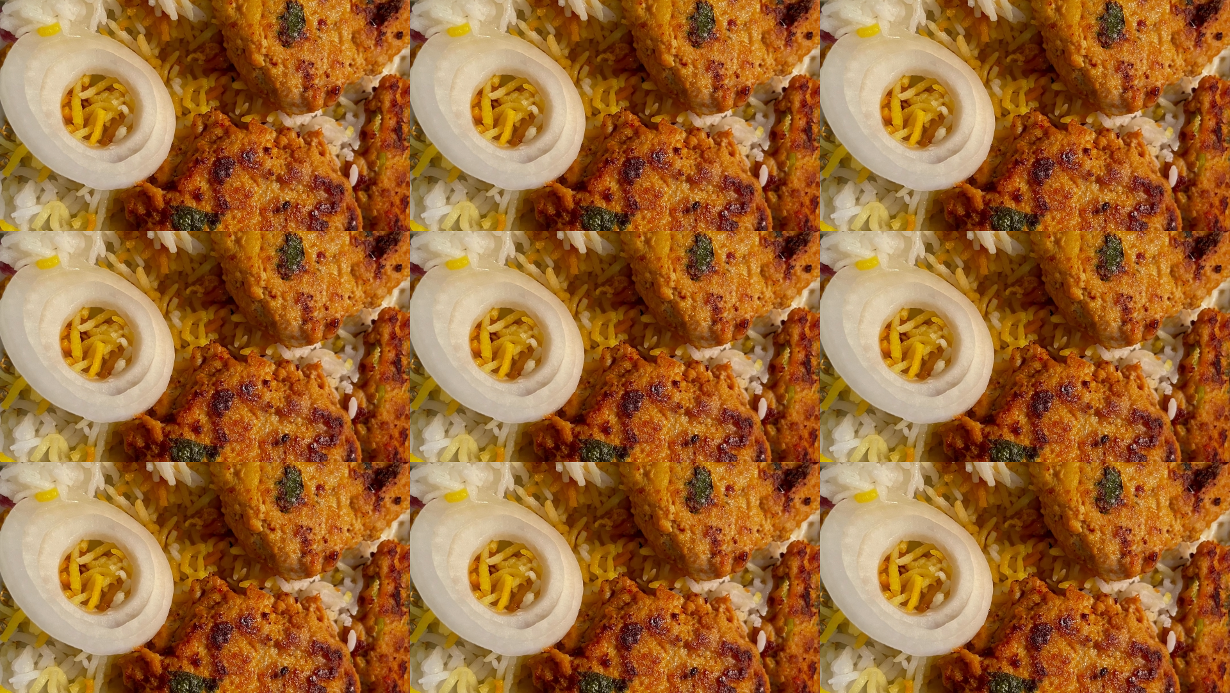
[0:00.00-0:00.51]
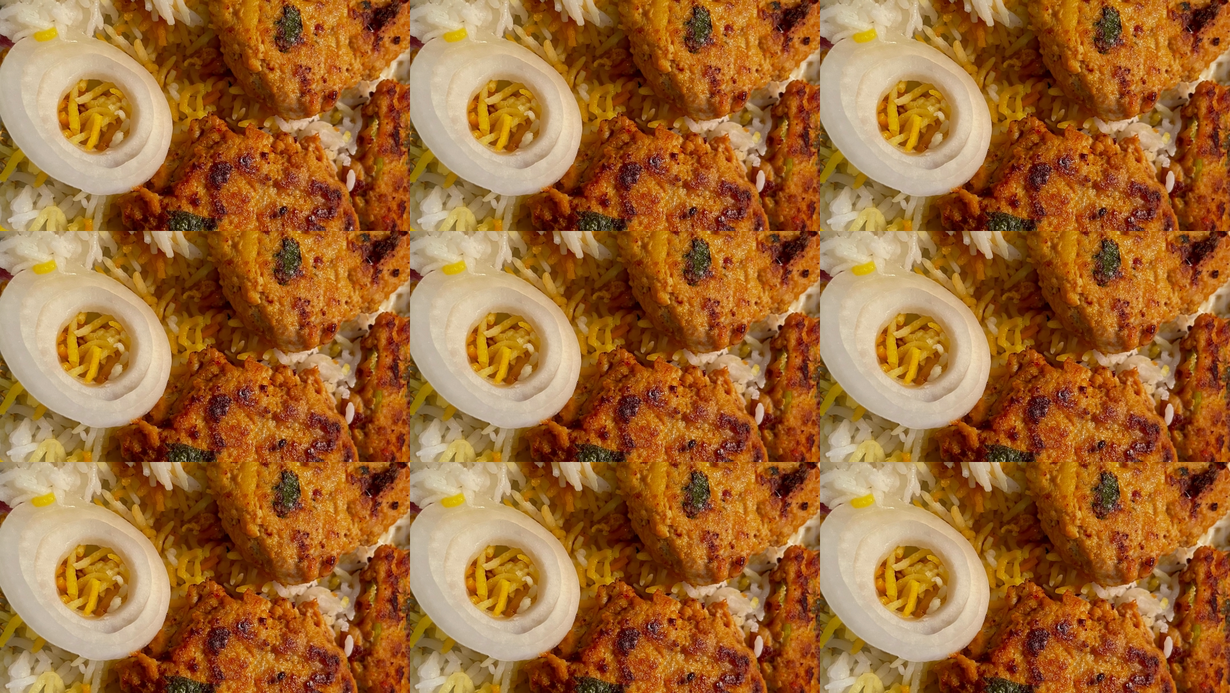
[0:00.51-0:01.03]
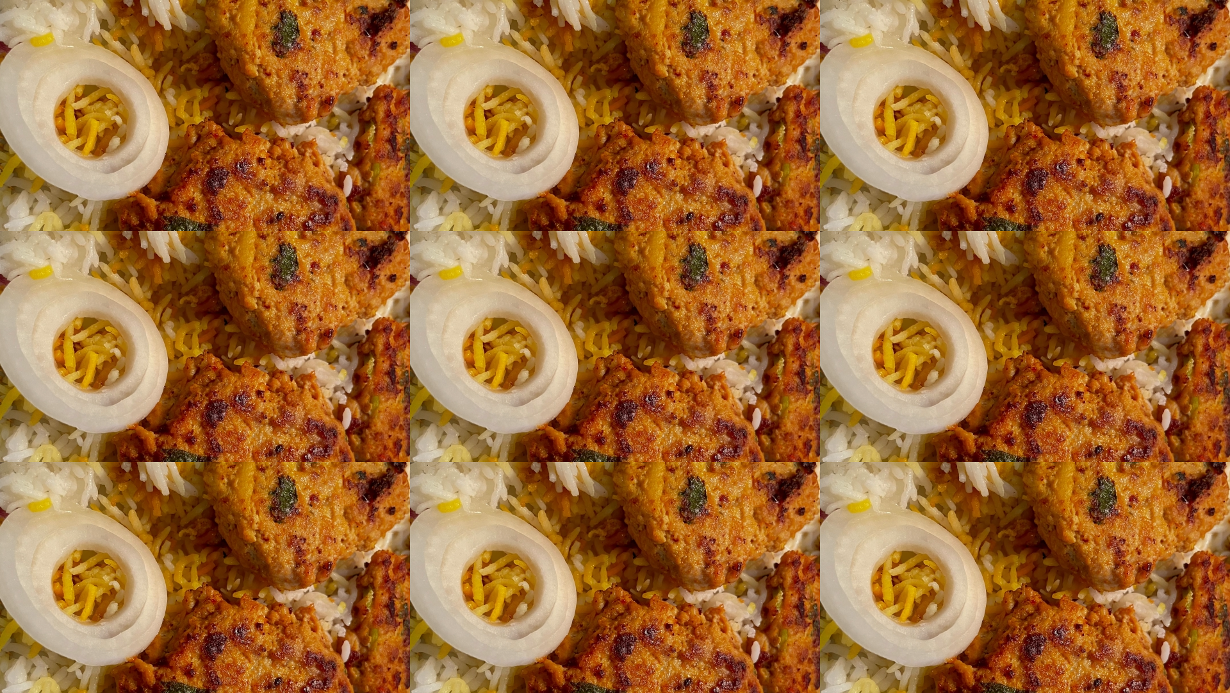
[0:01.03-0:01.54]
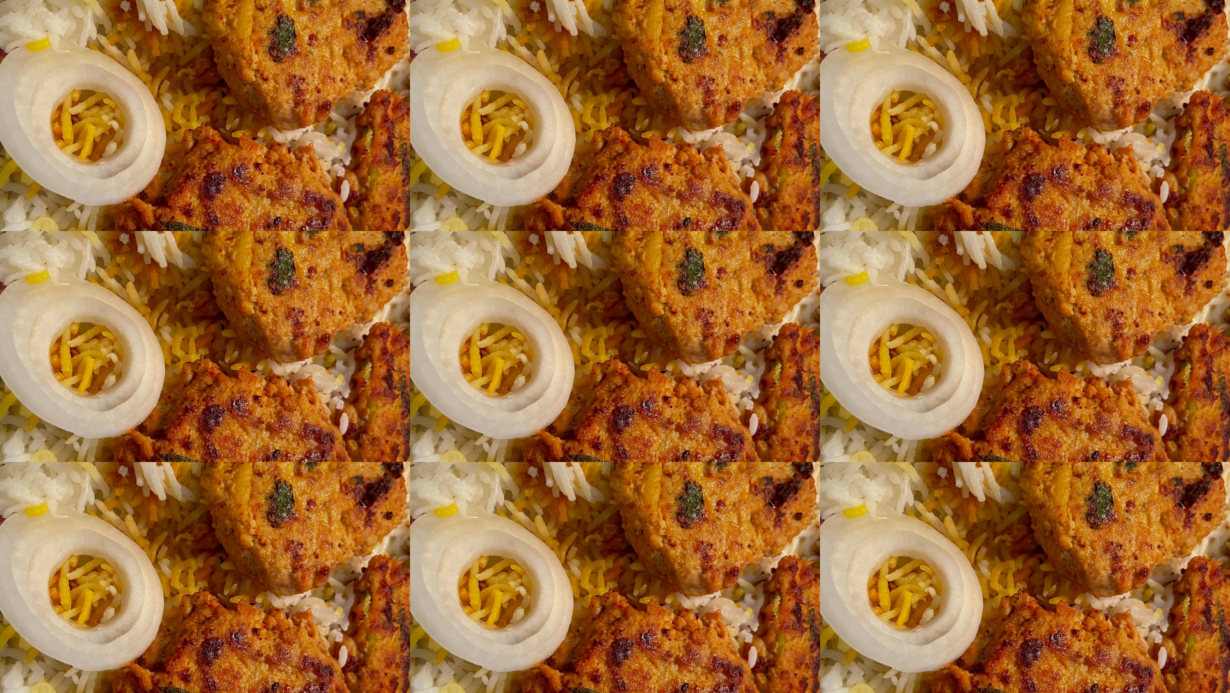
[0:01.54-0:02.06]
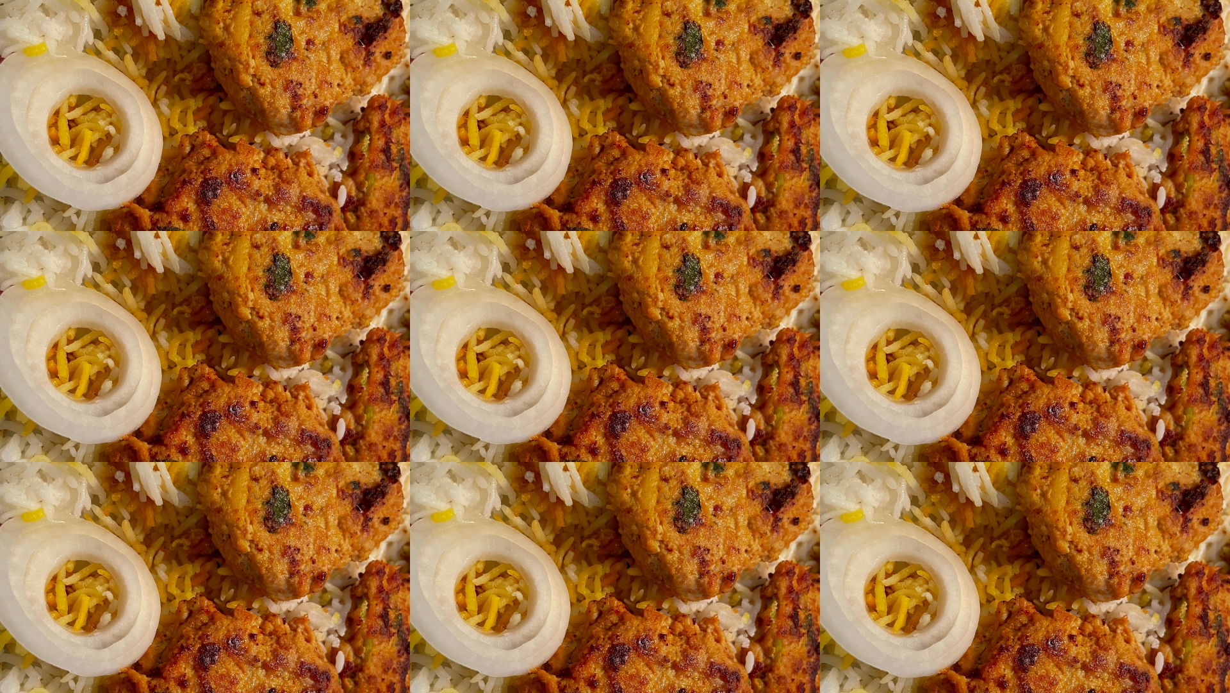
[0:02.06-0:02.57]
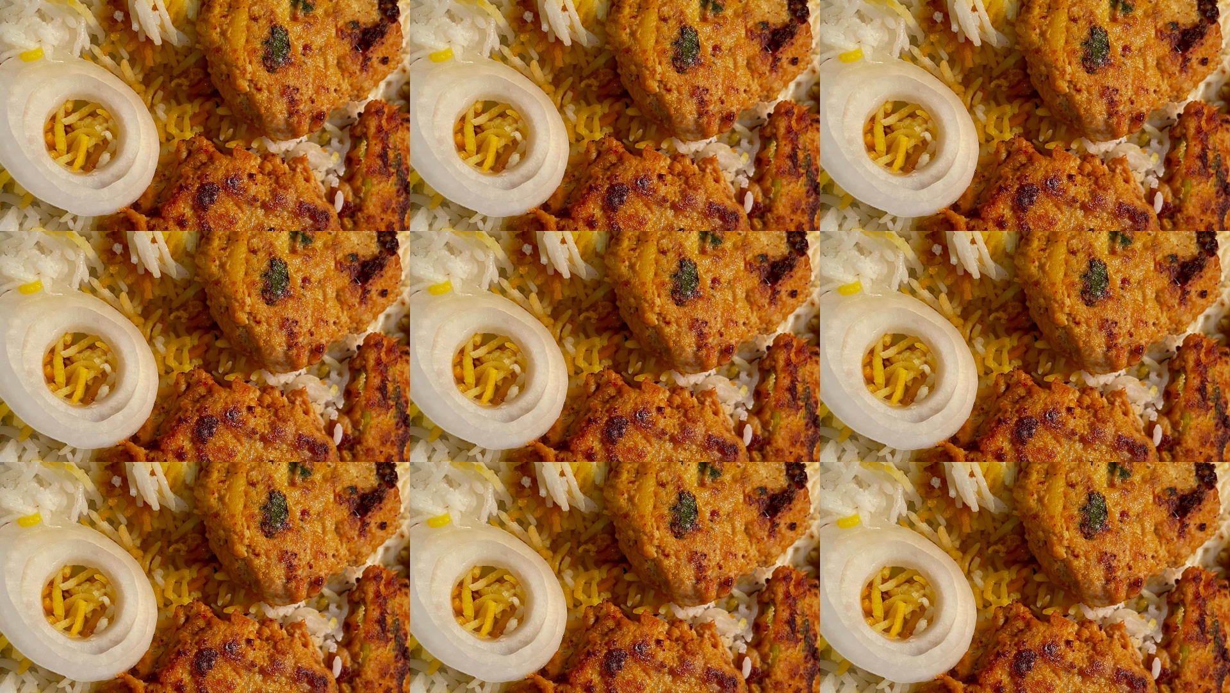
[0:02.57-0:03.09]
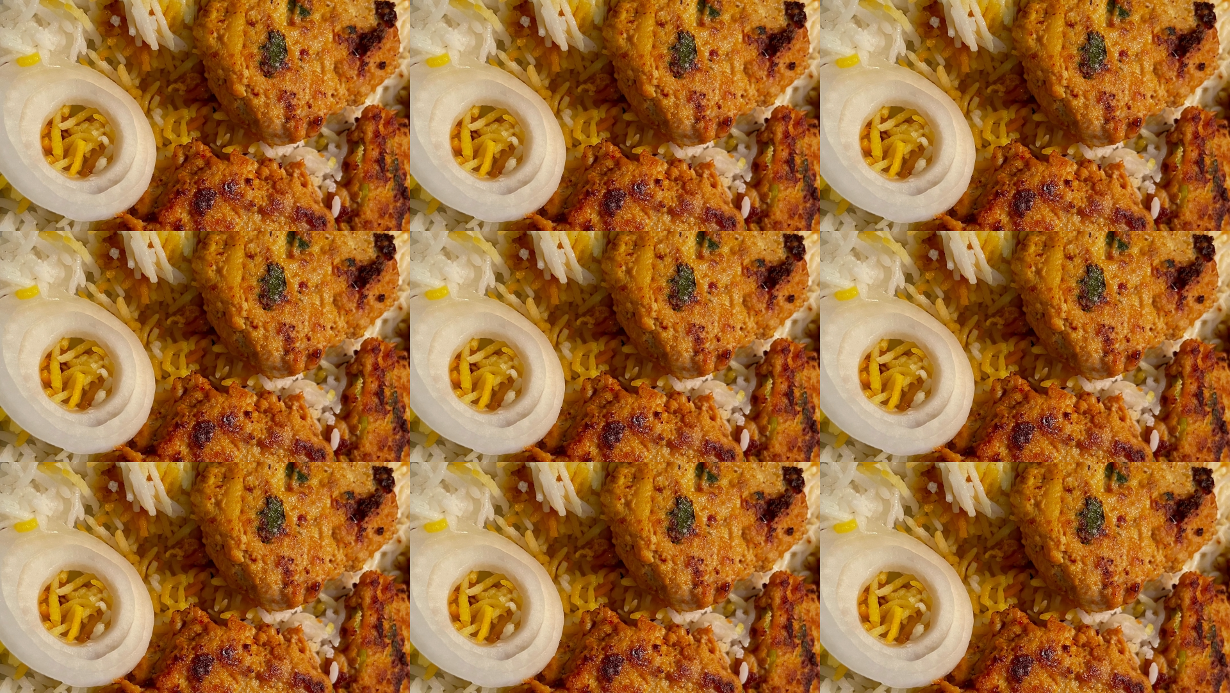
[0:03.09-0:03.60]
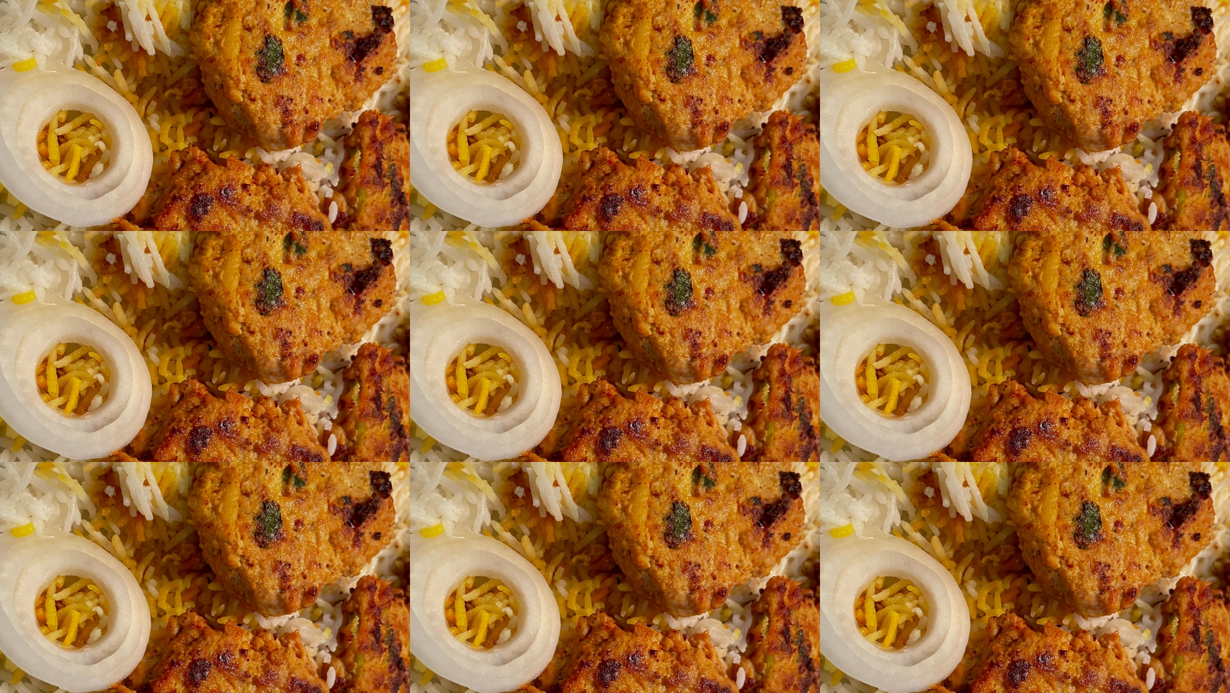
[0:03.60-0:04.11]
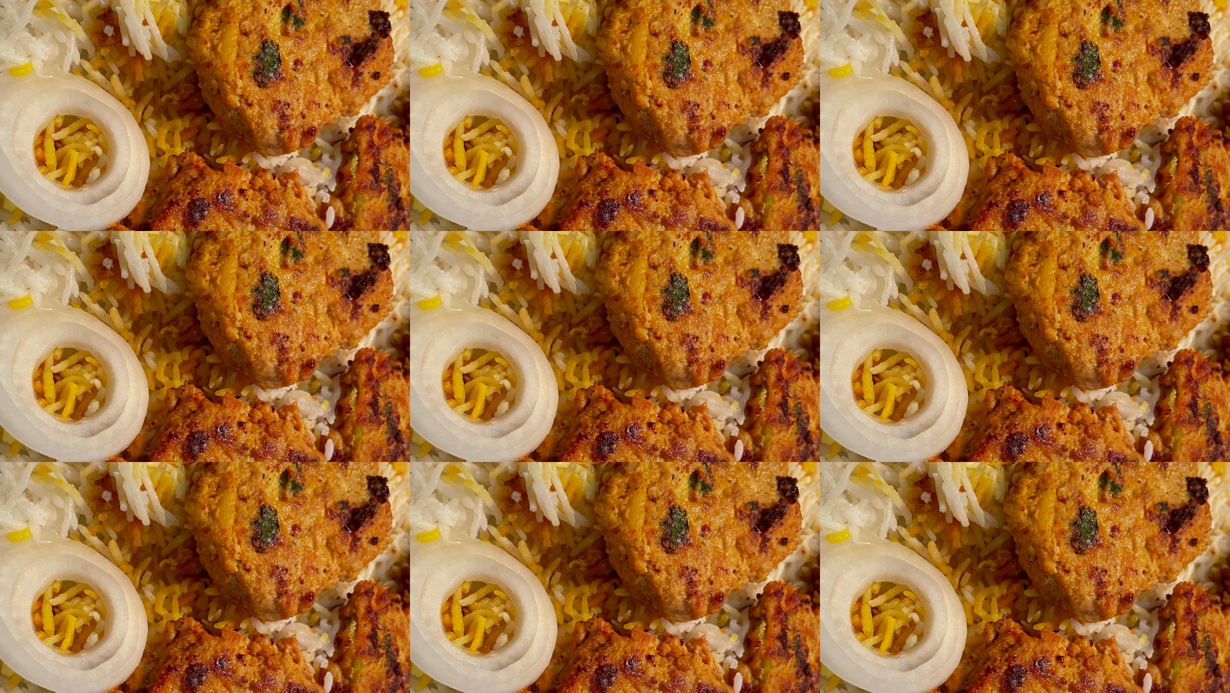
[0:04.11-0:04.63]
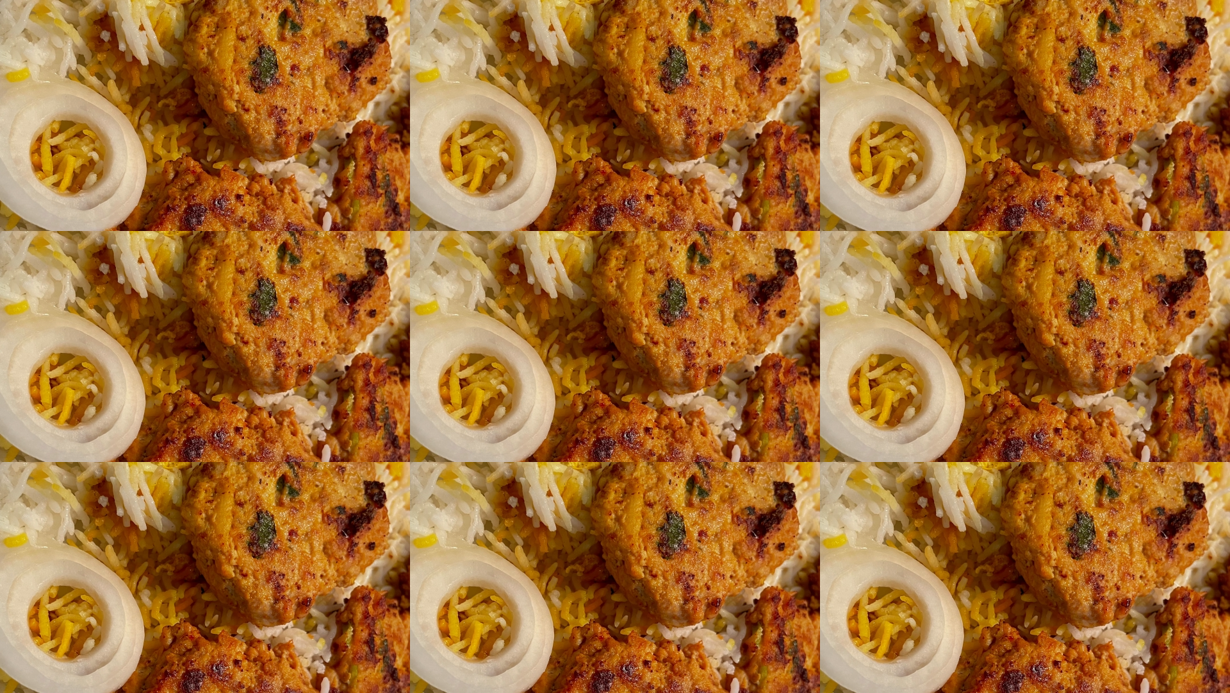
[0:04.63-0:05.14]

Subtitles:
[unreadable: no face in view]